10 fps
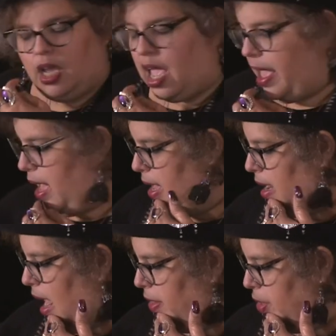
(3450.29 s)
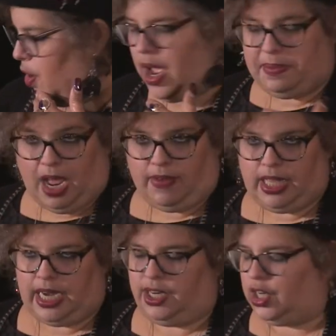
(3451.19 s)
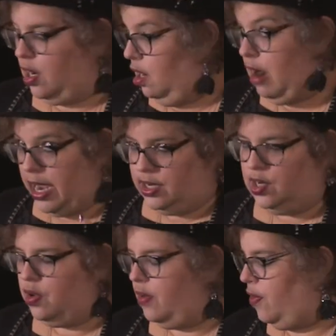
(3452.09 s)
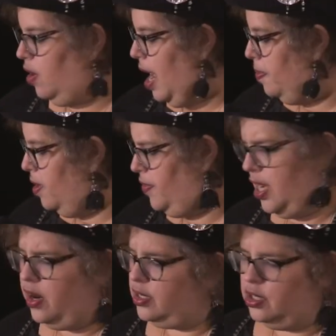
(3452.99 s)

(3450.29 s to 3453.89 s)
And though I'm not related to her, I knew her for a couple of years.